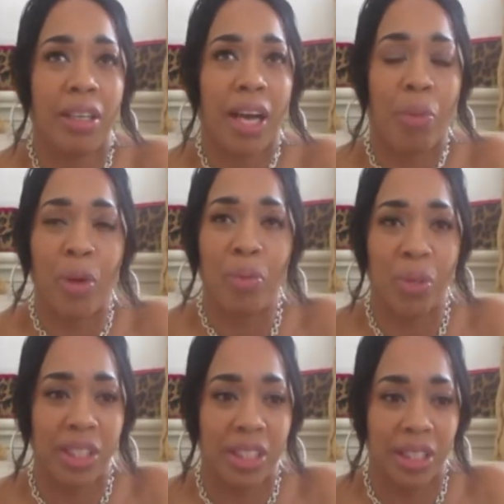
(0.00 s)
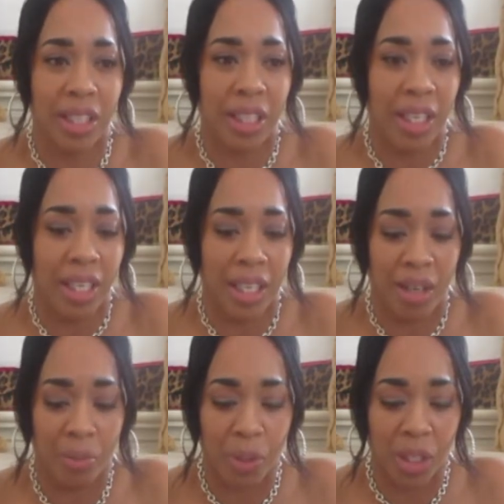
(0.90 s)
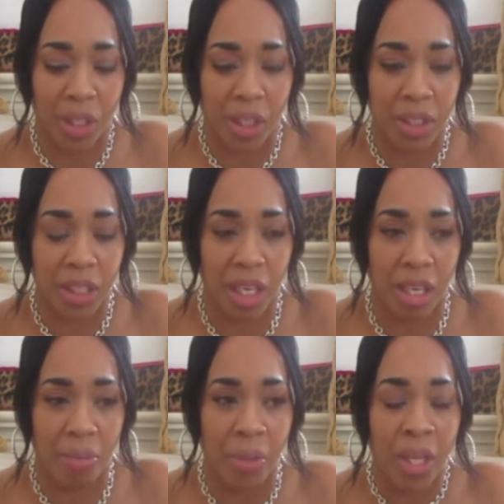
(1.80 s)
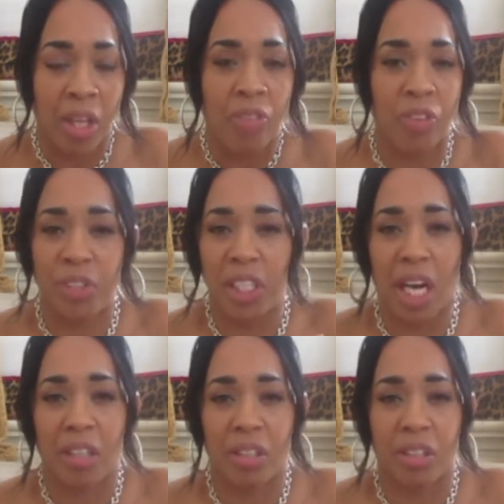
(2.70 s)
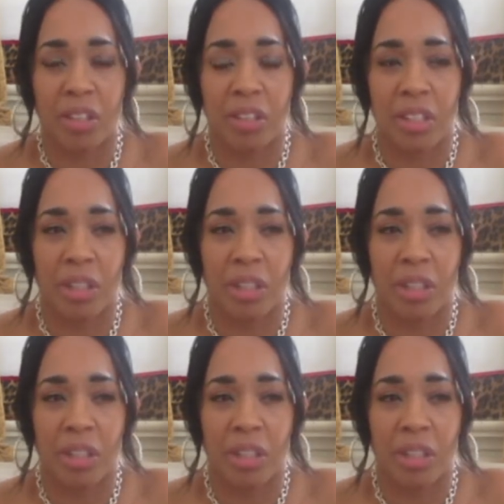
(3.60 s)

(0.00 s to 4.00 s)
I went recently and it was $50,